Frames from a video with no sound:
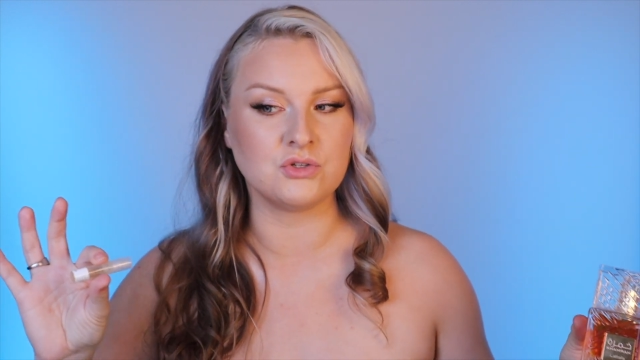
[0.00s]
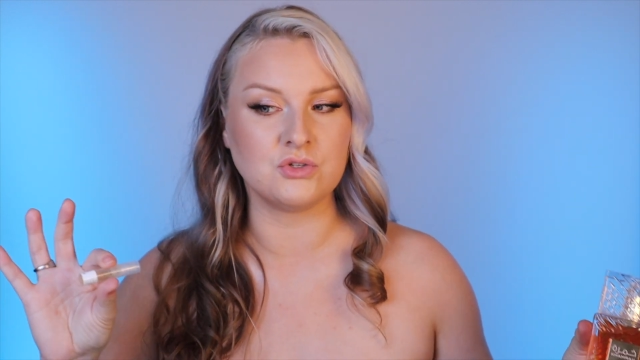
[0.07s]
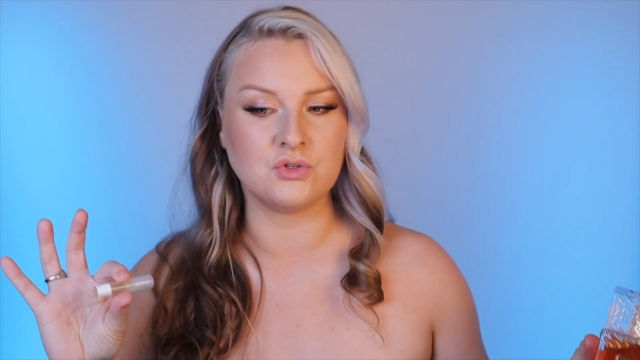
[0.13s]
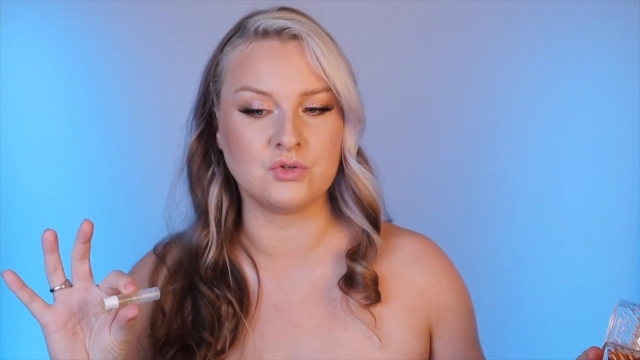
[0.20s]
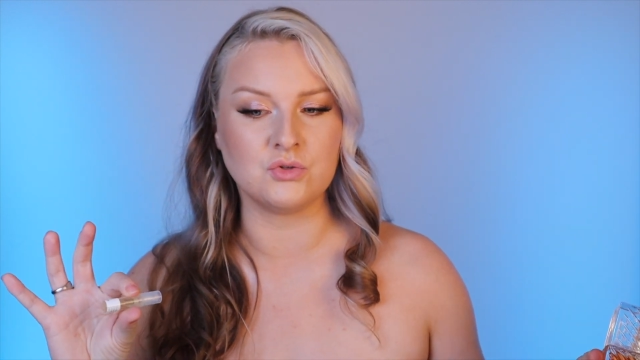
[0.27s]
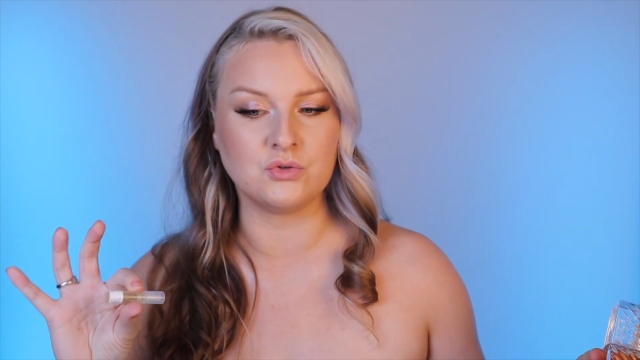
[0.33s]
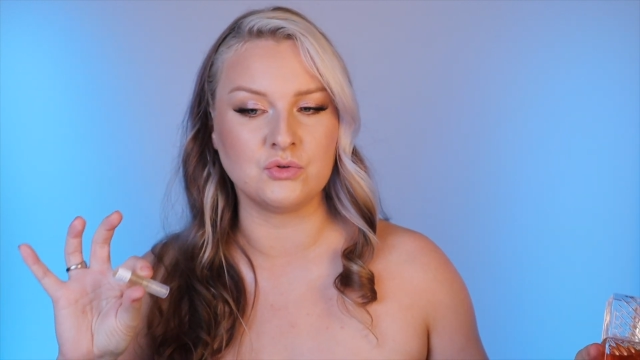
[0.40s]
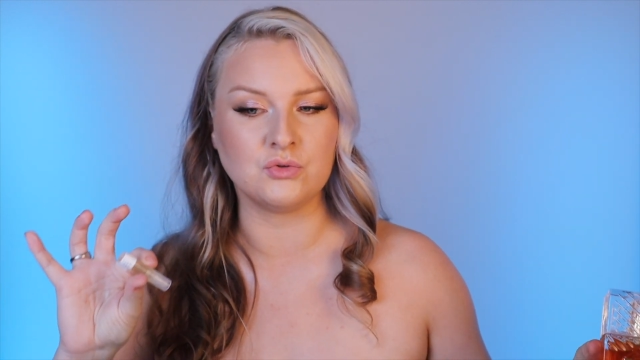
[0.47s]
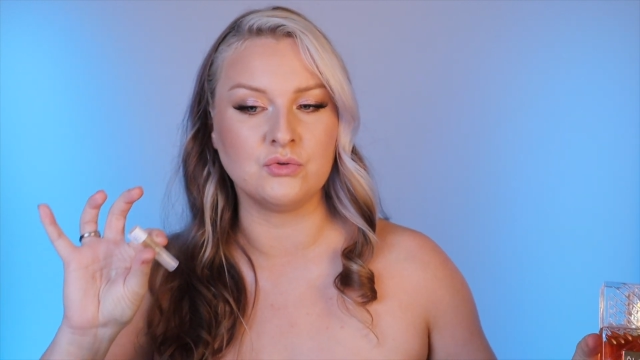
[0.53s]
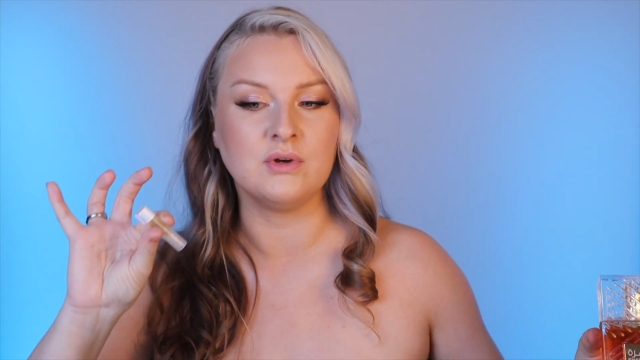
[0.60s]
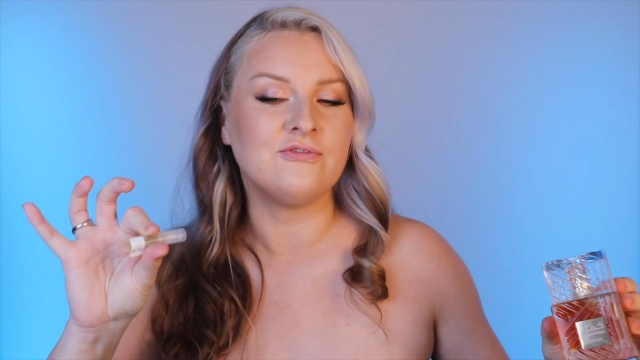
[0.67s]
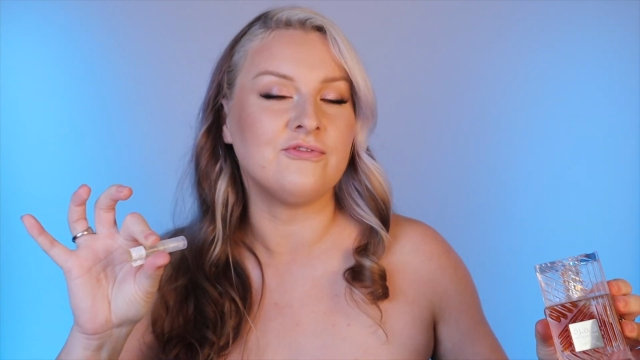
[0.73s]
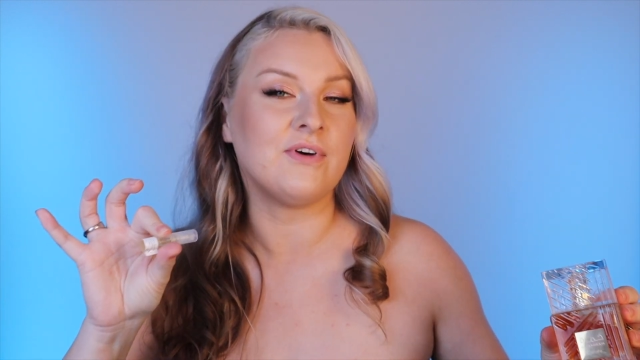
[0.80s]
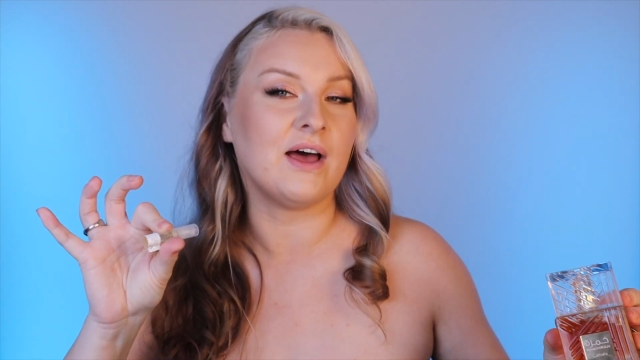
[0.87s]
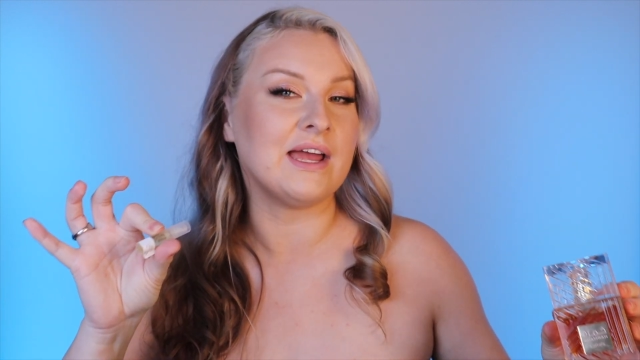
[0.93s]
to
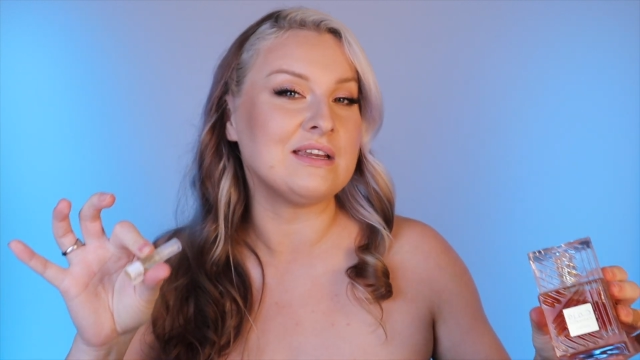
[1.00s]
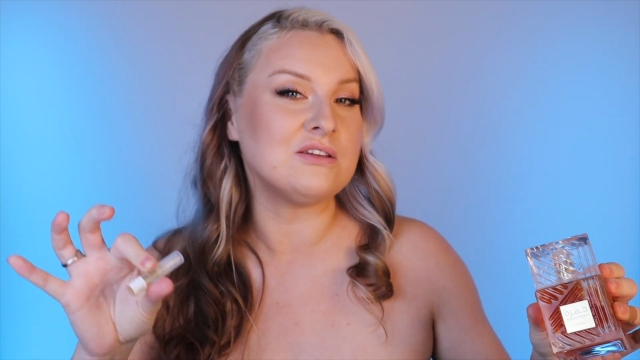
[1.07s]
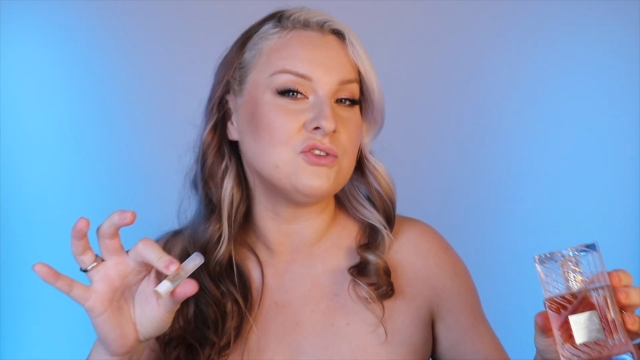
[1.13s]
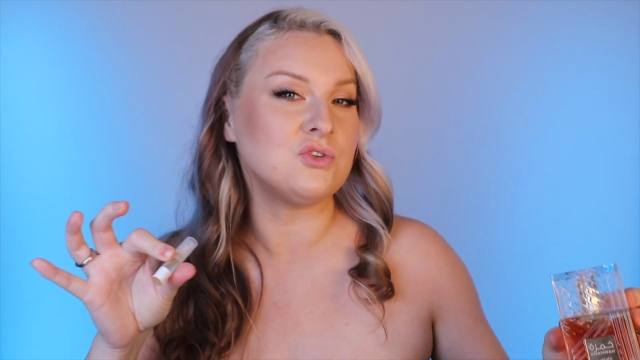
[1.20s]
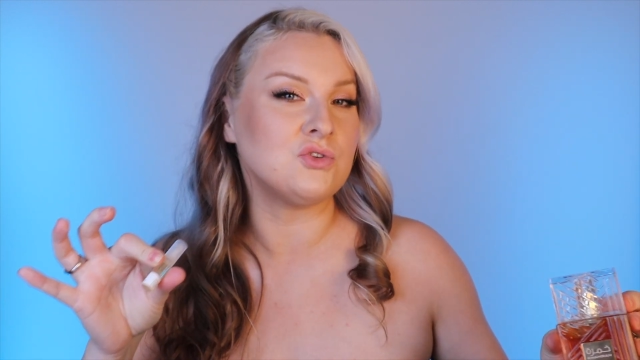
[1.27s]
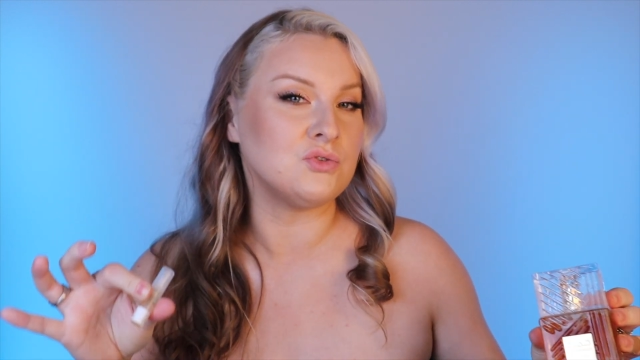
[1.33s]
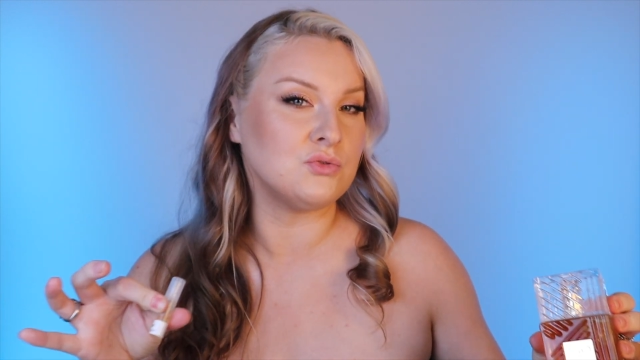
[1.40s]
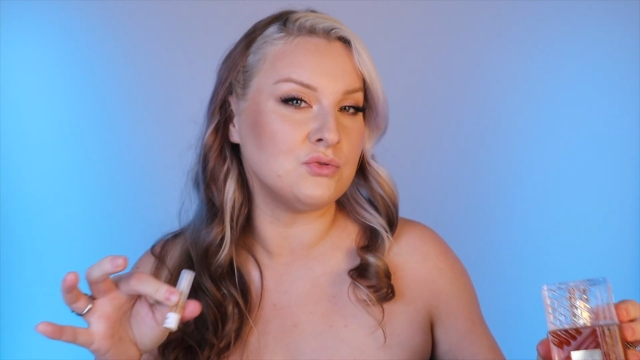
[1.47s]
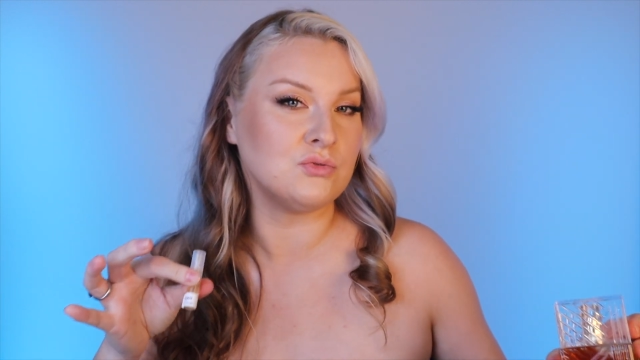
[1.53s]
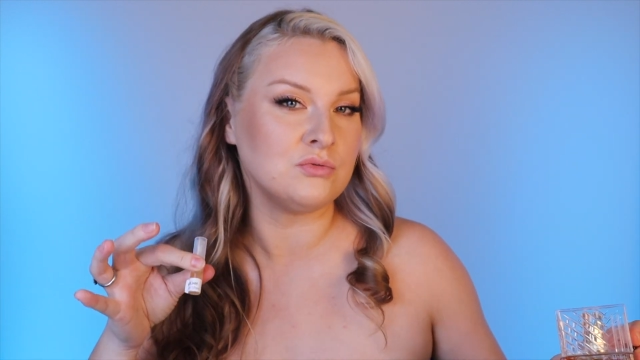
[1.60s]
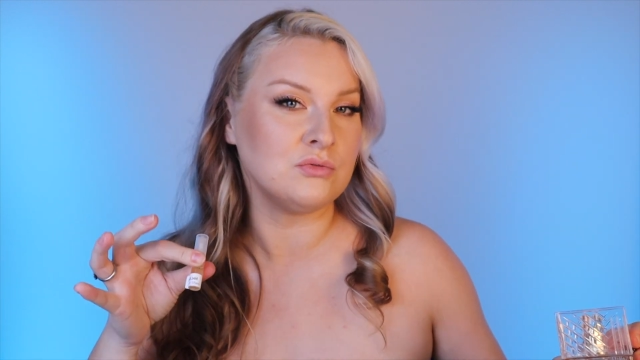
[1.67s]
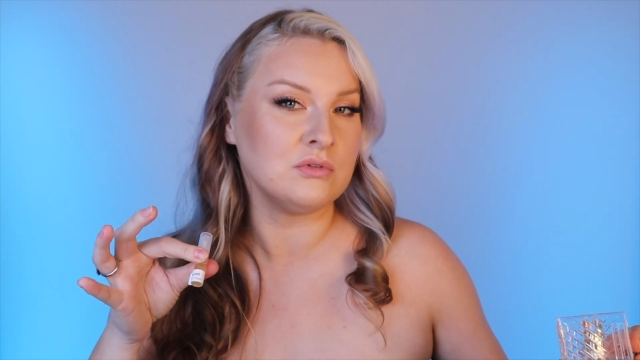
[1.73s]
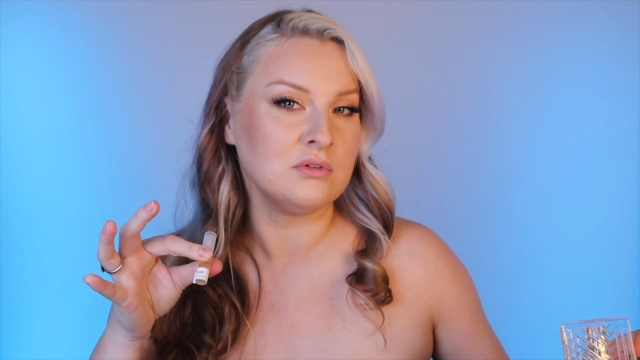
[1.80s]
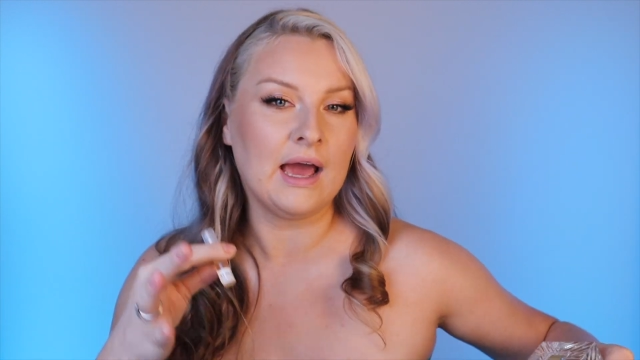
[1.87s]
fine tune